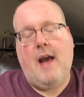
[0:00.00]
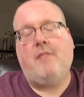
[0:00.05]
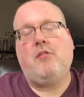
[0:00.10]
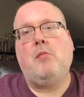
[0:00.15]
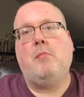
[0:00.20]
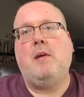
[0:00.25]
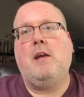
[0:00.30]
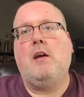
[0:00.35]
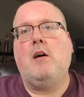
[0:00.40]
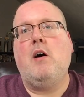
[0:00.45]

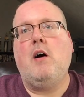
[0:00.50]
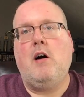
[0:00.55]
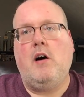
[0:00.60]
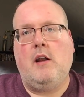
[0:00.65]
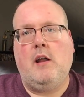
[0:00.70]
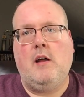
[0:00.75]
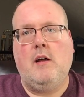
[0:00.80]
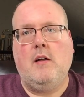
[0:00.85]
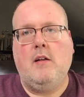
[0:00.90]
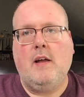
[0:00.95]
be on
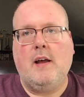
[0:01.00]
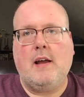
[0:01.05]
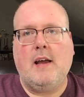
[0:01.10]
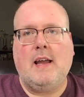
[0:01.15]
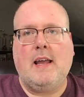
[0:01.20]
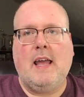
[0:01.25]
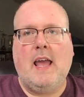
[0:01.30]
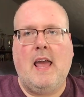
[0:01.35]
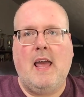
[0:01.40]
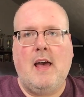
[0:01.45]
it. Like, I
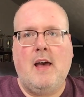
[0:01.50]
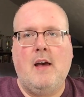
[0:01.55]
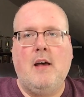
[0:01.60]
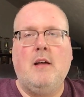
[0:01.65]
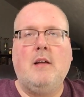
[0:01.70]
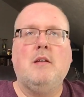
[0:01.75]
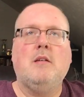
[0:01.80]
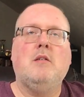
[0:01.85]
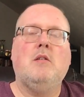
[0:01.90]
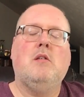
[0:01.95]

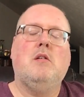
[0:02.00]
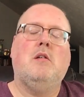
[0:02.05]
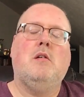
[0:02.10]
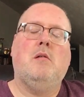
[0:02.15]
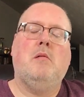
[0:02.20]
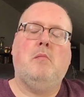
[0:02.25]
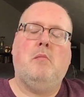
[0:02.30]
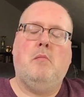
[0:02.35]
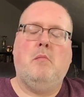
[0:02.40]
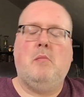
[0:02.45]
can't
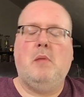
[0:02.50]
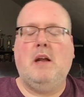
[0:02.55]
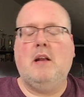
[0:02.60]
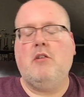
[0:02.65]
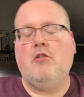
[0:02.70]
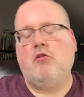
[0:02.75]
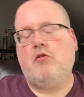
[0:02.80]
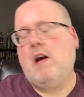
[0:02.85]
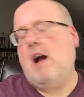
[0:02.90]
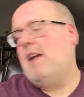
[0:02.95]
be
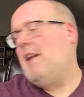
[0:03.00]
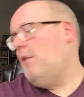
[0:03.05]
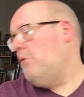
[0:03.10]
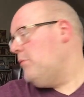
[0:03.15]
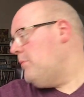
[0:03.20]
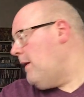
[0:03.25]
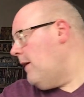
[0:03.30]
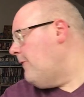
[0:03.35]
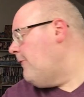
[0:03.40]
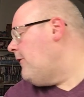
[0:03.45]
distracted with
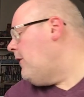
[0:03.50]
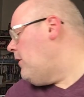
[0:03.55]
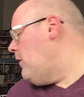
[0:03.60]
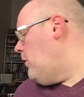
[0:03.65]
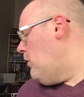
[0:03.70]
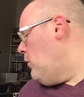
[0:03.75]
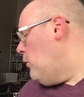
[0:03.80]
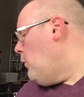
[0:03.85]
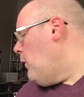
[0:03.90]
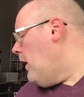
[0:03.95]
my
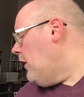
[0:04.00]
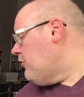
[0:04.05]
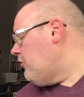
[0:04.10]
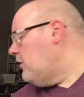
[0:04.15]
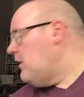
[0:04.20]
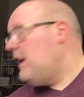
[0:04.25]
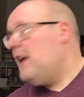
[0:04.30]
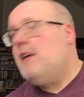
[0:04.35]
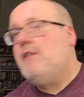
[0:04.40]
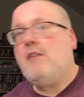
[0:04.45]
phone, watching
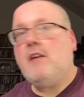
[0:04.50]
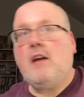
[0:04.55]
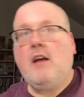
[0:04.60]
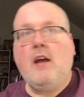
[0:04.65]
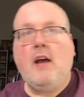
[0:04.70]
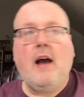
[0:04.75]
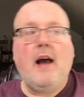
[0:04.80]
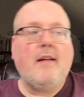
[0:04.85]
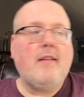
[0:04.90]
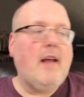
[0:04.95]

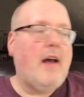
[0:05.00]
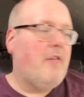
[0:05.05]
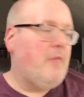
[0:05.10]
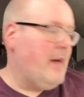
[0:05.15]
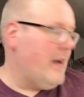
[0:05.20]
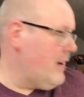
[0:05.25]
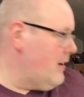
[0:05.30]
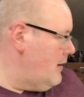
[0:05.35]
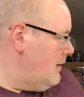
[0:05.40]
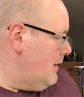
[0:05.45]
TV. I have to have my
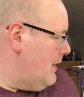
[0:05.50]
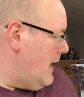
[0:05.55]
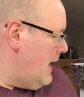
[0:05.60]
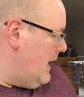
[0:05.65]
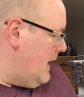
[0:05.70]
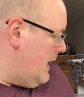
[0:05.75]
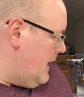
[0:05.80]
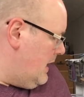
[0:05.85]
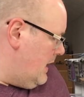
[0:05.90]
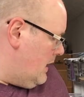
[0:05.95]
good
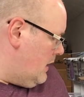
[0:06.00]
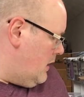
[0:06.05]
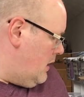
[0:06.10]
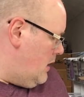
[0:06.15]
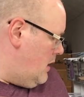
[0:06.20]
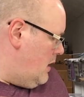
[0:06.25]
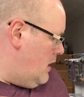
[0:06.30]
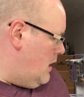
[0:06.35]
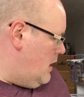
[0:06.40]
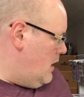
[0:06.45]
lighting
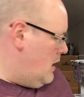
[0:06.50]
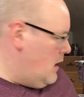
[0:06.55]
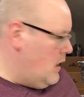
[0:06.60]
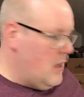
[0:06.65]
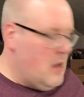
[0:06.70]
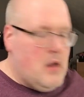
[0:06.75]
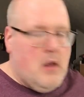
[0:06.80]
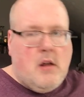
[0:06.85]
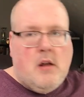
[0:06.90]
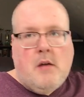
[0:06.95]

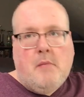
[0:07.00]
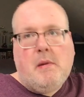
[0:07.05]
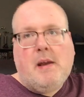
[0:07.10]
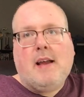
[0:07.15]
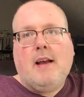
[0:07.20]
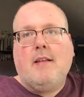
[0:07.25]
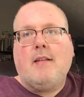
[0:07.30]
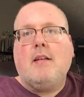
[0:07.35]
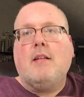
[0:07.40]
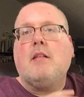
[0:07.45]

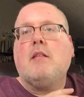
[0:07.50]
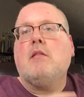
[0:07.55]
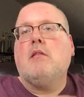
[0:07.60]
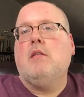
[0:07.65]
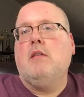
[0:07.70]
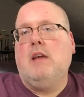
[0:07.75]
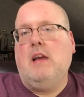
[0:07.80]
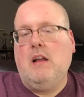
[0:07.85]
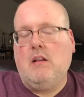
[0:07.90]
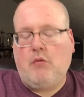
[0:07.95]
because it's
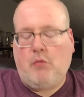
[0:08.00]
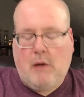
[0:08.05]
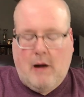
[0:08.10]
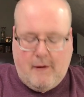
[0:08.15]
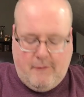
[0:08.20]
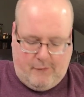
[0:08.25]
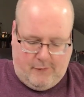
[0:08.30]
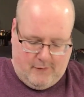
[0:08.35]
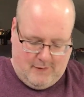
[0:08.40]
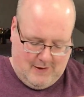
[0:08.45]

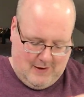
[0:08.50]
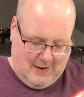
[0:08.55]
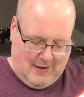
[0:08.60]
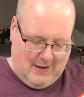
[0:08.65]
rough.